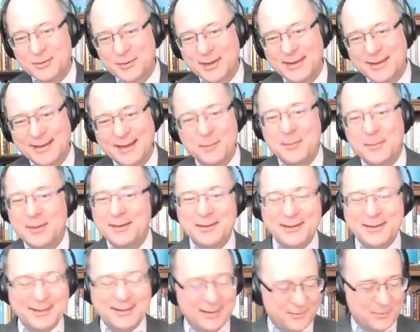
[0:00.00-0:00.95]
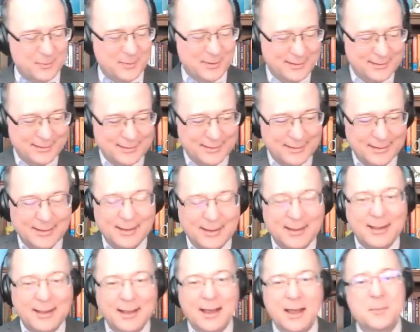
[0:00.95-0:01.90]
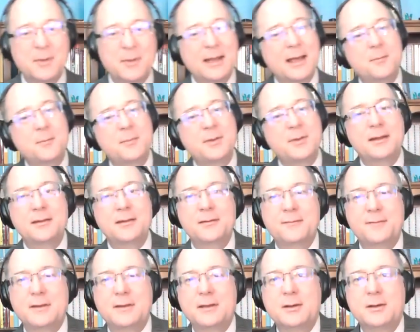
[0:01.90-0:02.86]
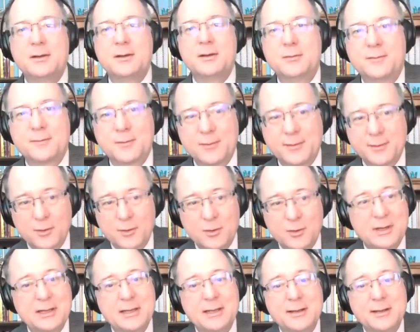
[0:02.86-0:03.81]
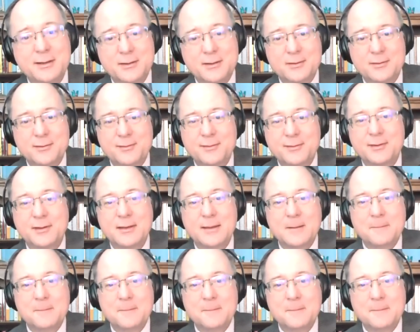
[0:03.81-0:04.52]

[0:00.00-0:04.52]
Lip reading: right? I mean, I've been in the field for 30 years,